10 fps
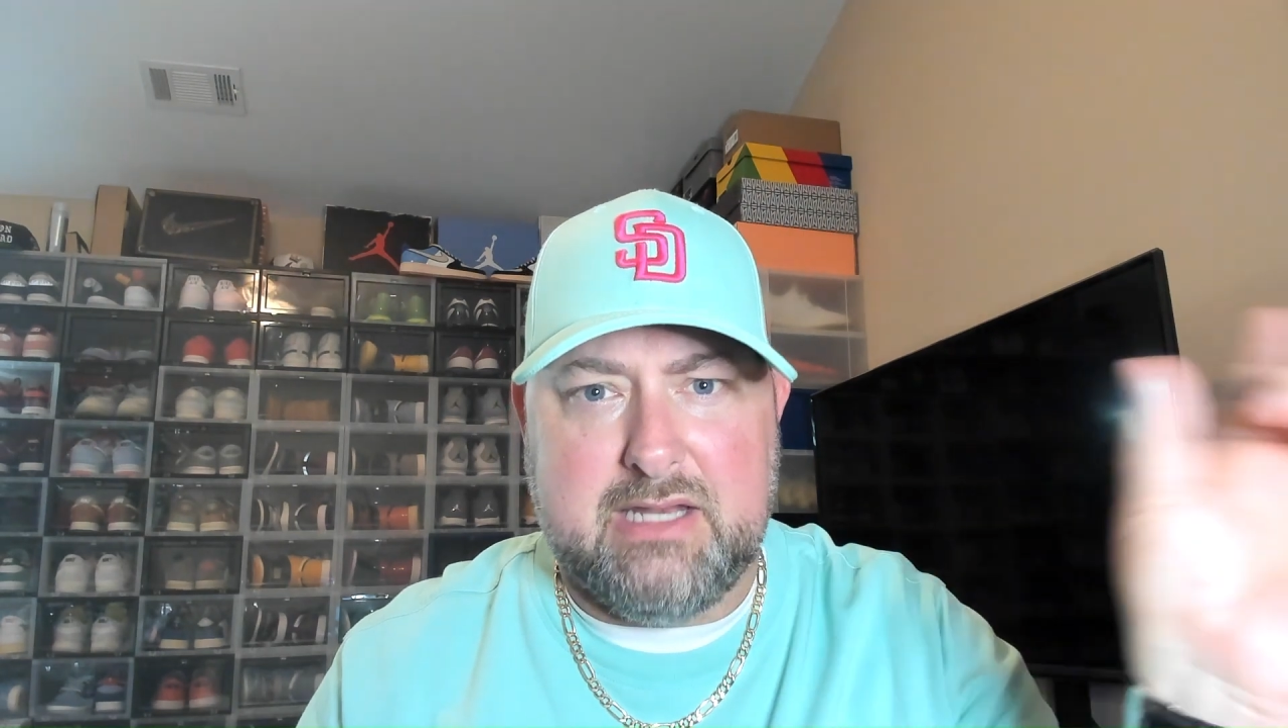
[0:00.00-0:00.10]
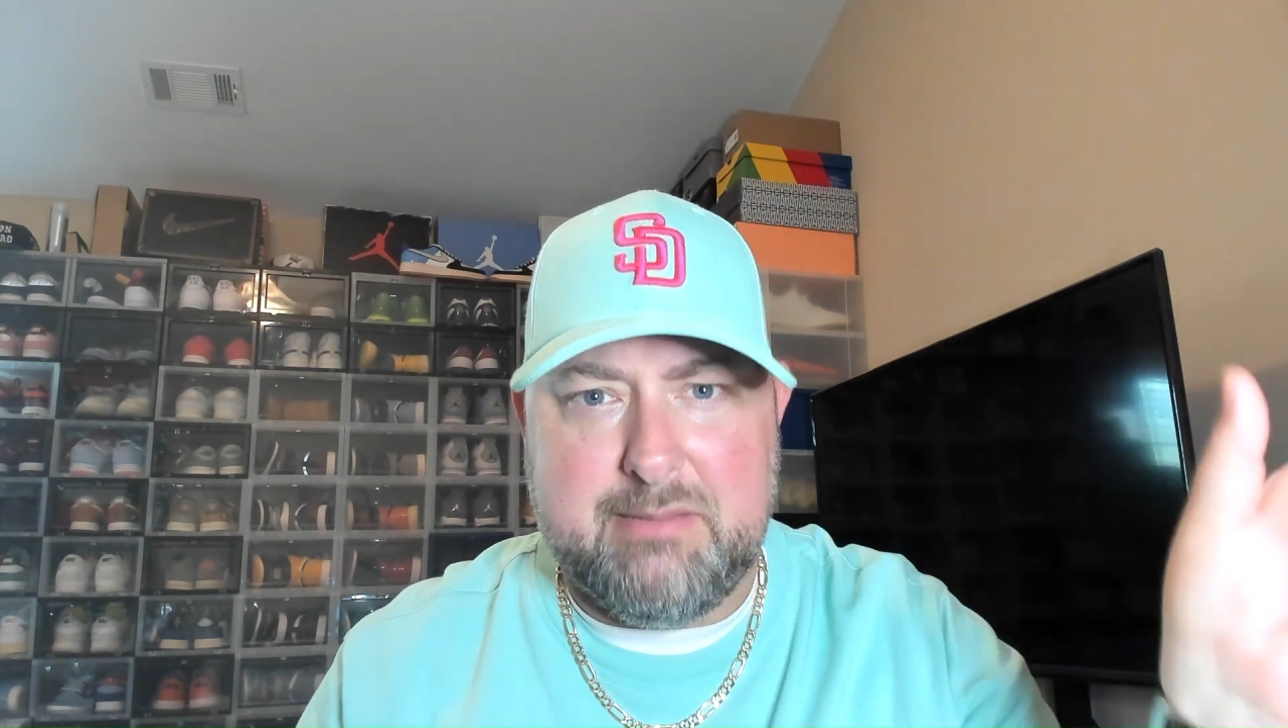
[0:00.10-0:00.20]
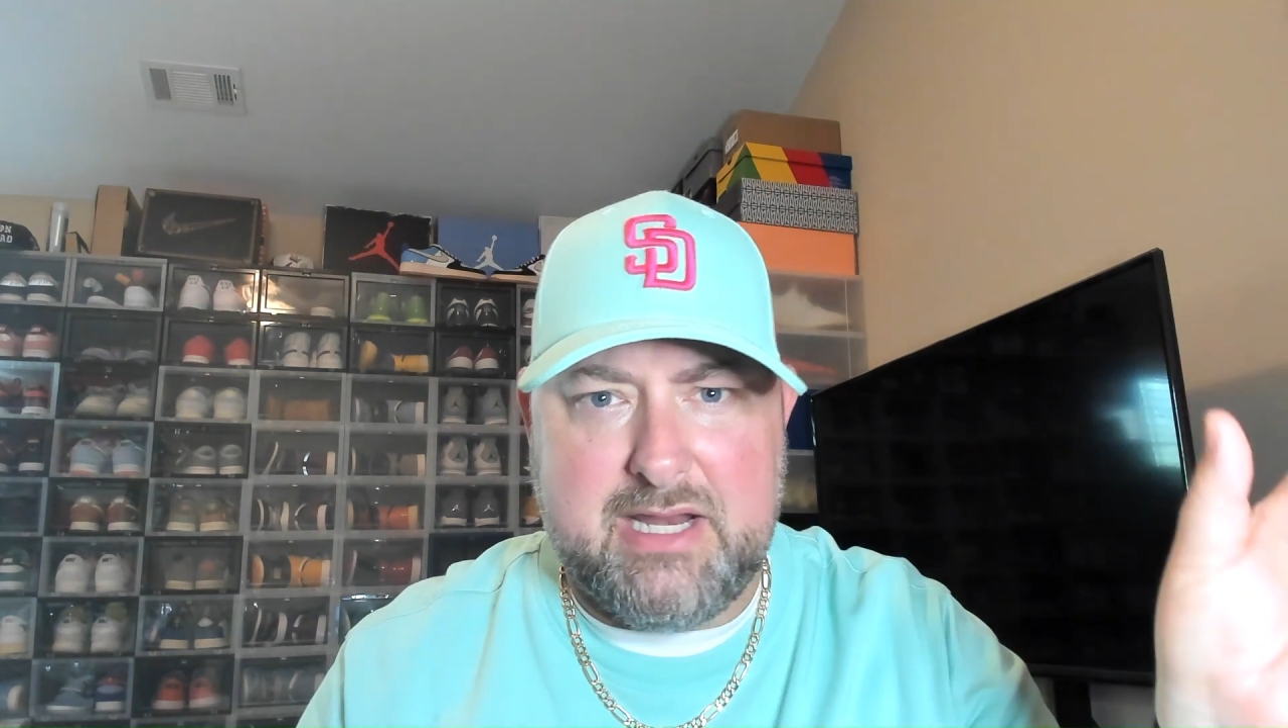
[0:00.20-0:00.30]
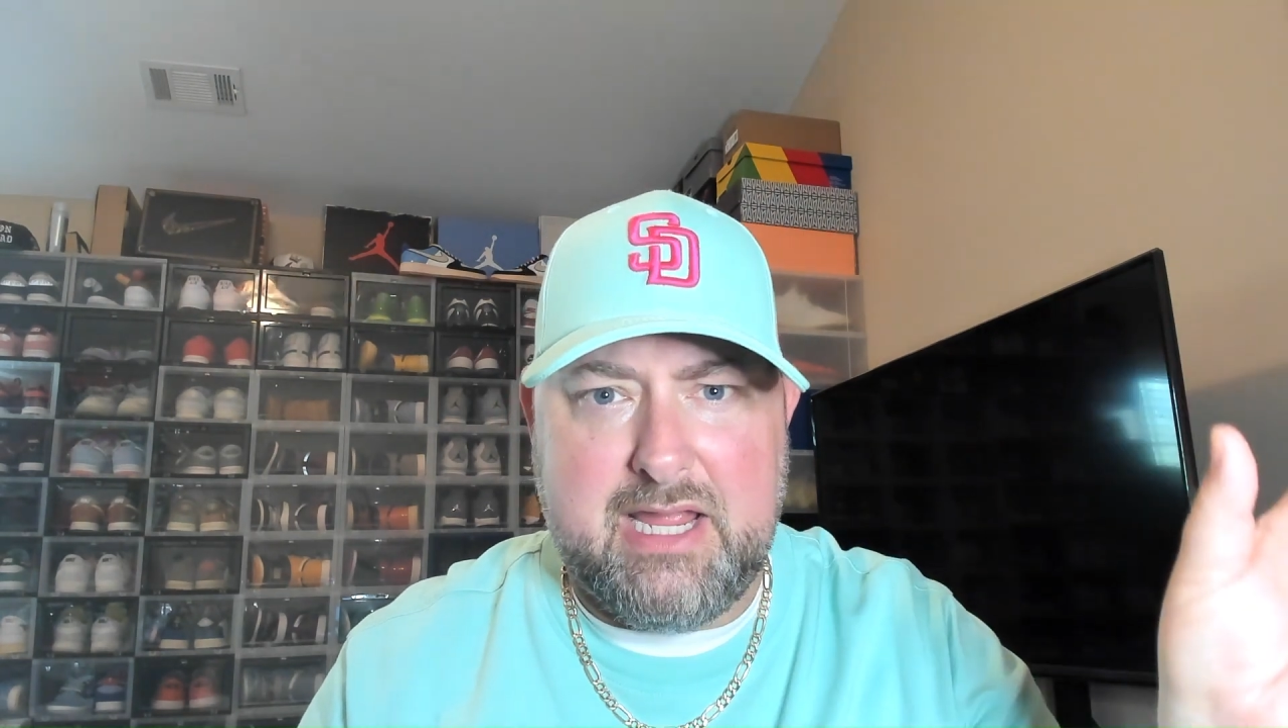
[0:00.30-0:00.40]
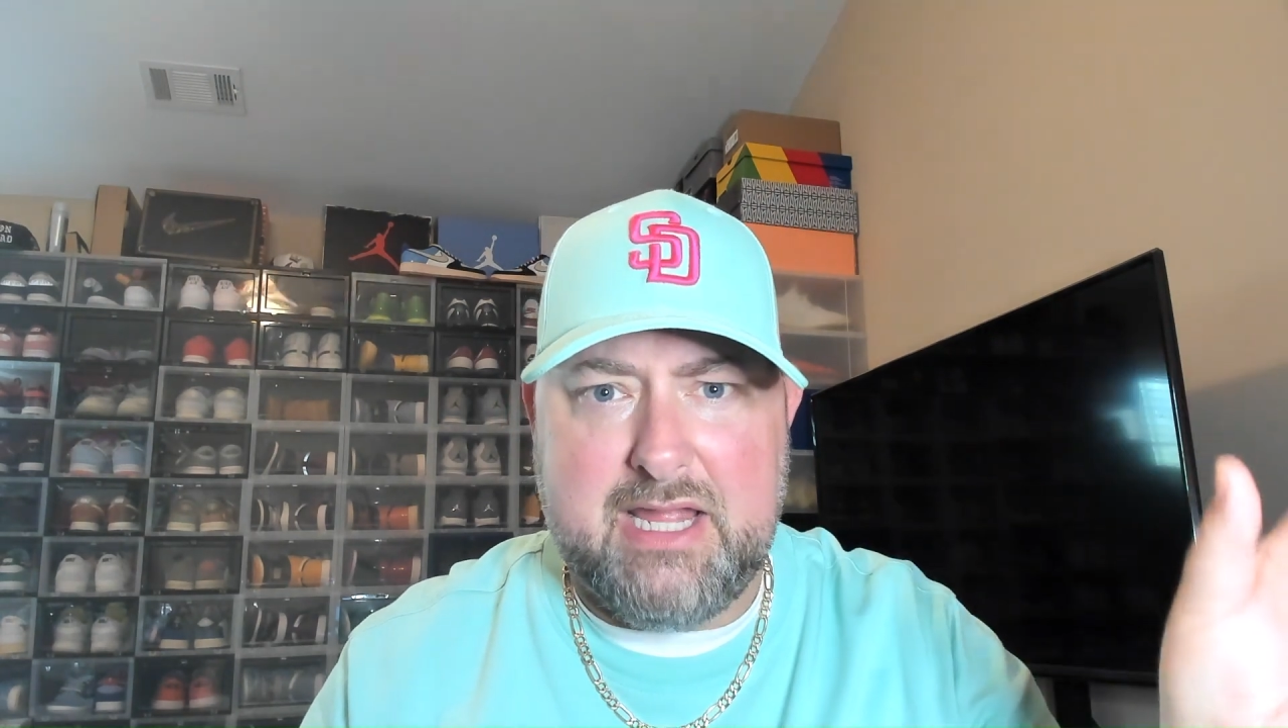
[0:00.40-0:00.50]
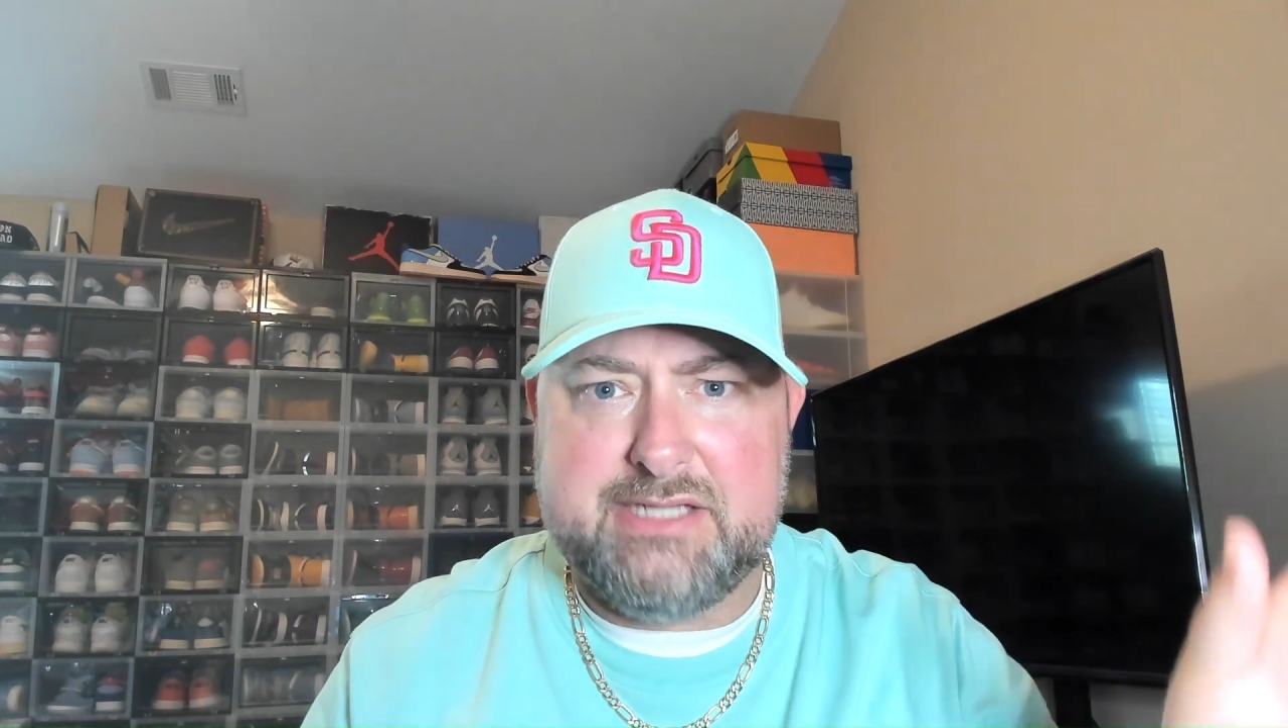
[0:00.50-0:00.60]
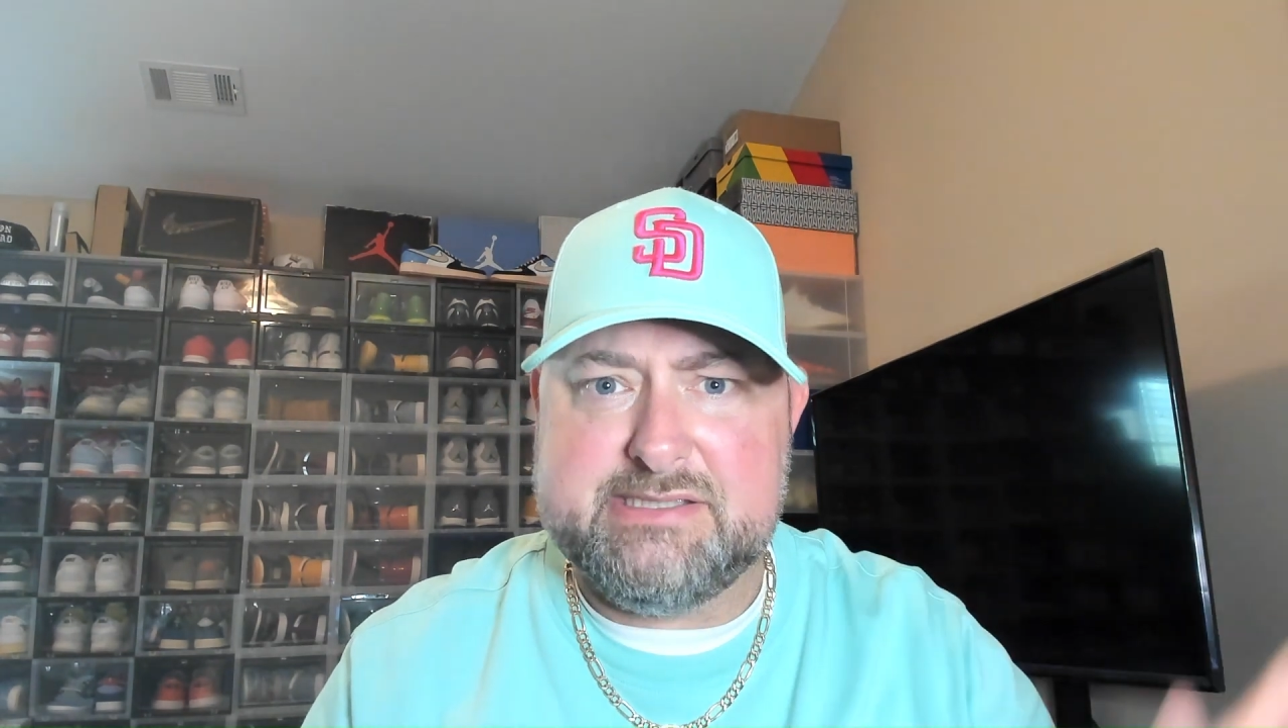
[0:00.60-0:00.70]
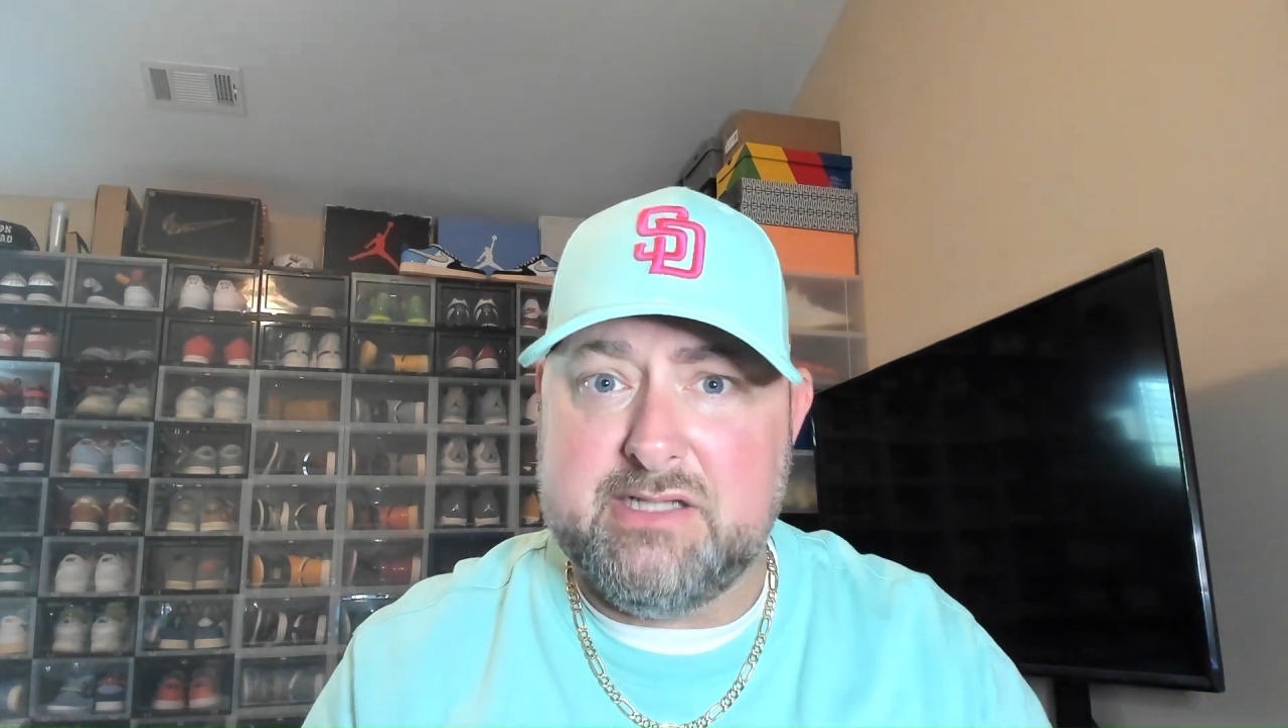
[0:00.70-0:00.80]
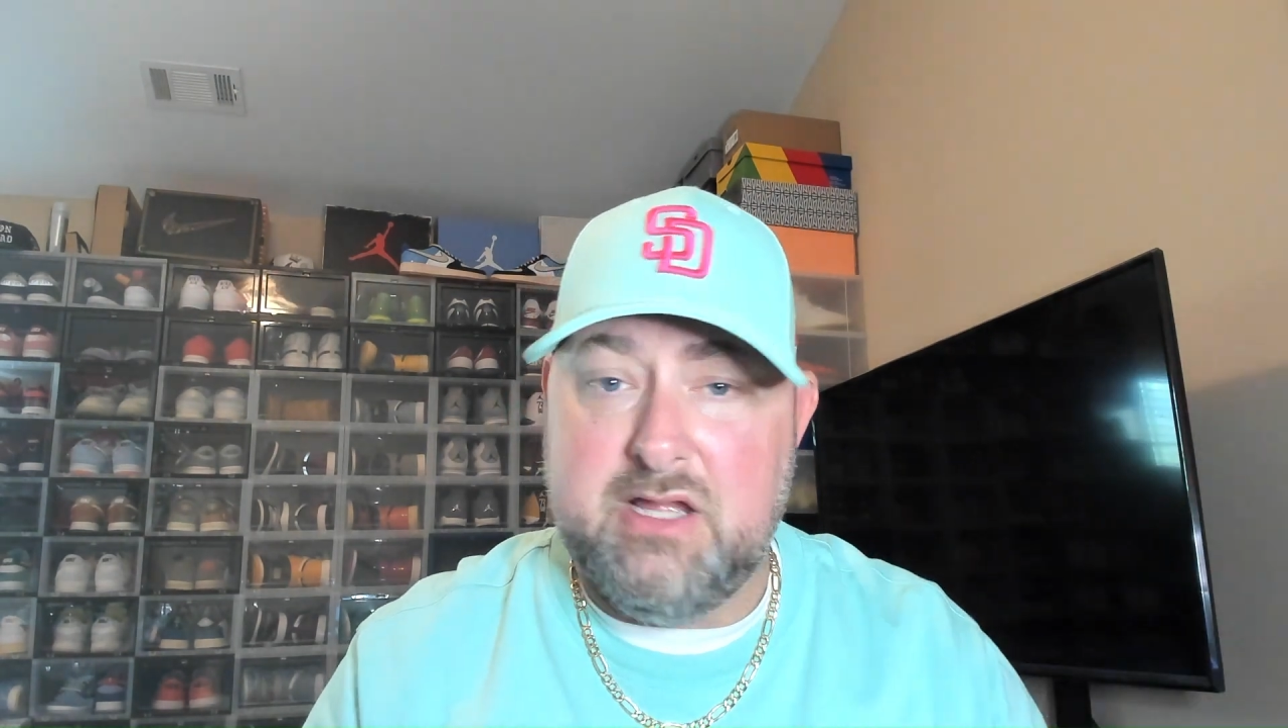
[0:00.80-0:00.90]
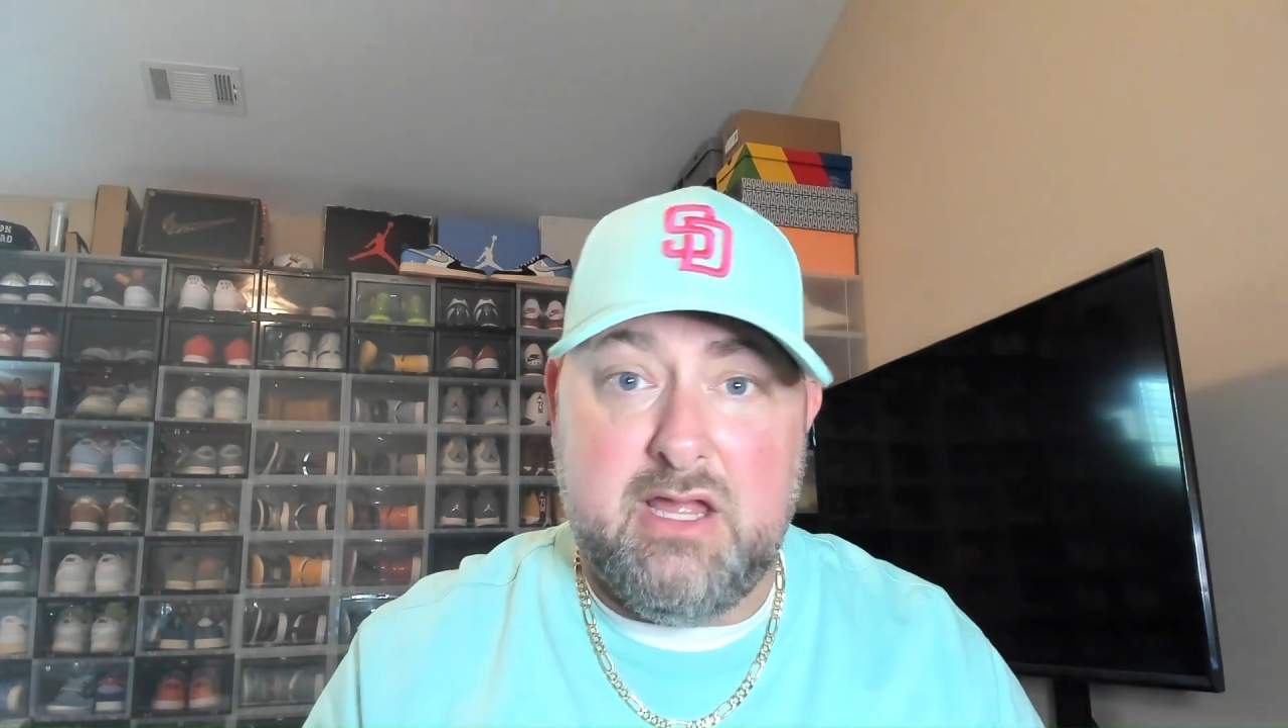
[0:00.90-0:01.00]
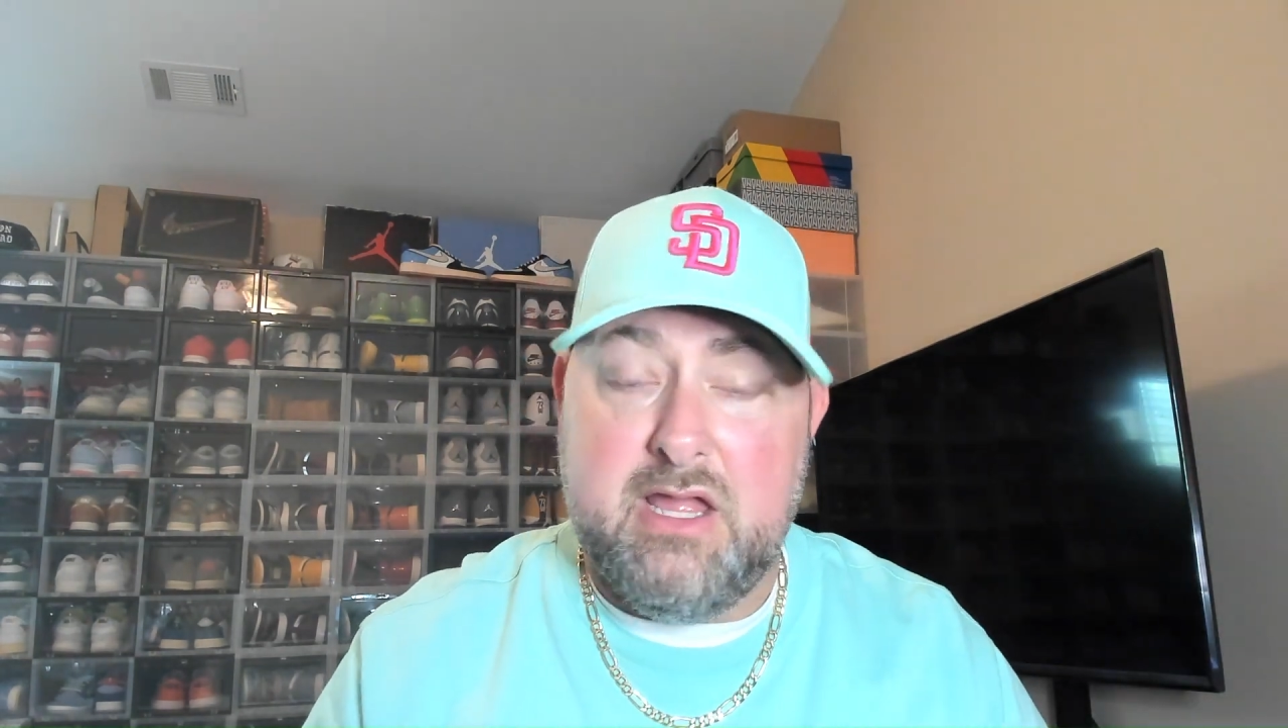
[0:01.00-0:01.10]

lemon heads.